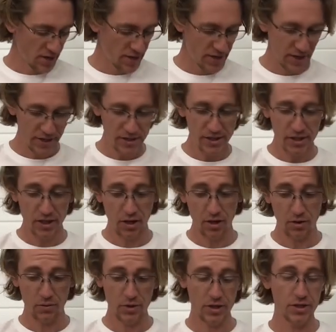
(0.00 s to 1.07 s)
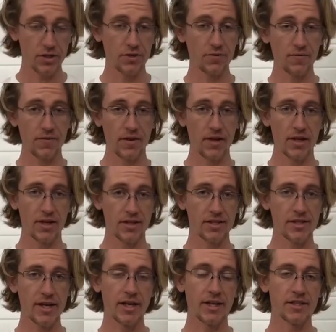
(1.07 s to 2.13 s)
The next thing you're going to want to do is
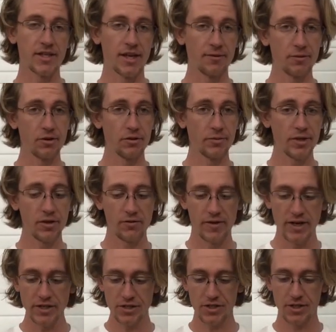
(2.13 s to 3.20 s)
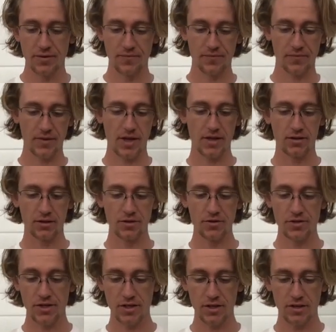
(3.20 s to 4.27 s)
take a 10 millimeter wrench and
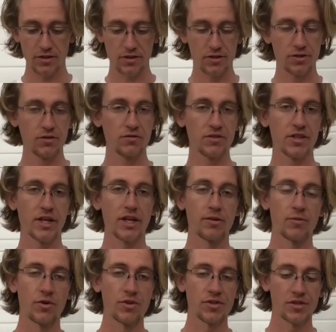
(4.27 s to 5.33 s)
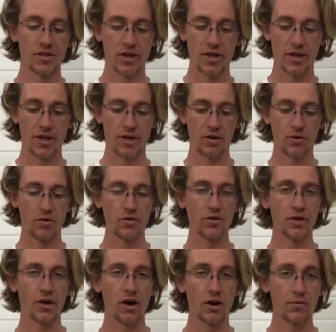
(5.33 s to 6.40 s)
loosen the two retainer bolts that
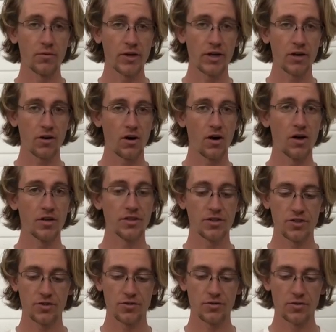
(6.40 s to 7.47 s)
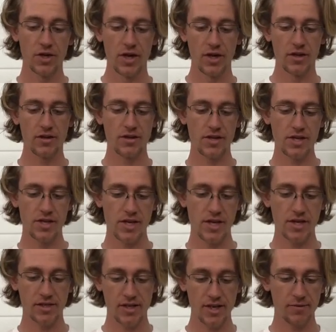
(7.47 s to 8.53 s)
hold the carburetor onto the
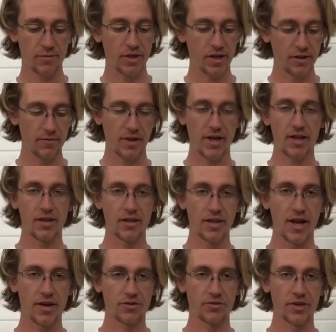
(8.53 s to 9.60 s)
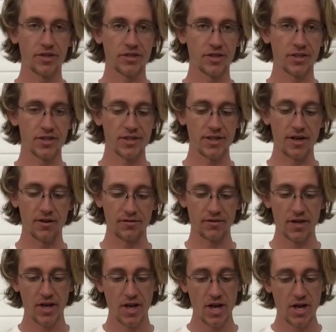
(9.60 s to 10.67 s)
intake plenum and the actual engine itself.
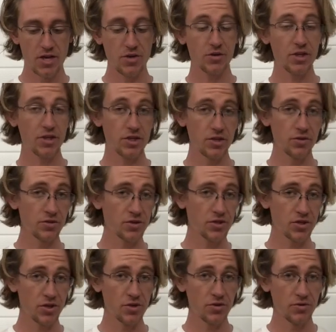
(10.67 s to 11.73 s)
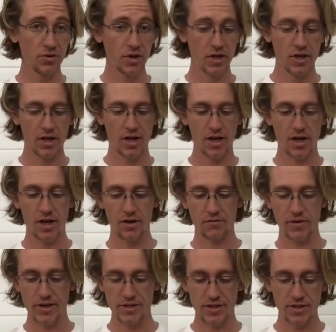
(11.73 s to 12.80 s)
You can use two
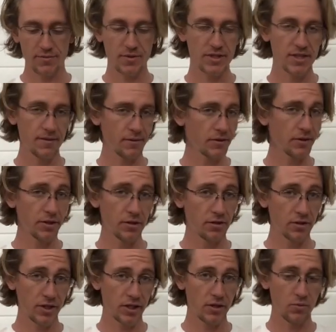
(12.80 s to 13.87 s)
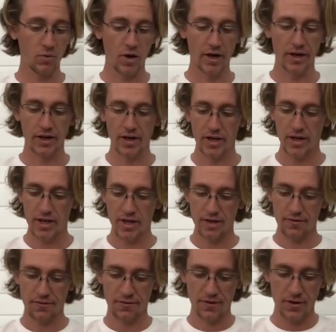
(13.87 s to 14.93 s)
wrenches, but typically you only need one
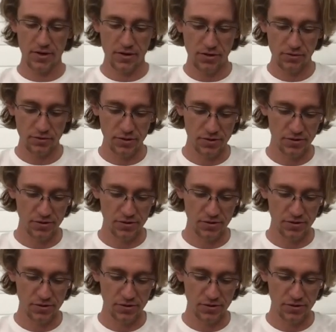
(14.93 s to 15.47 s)
if you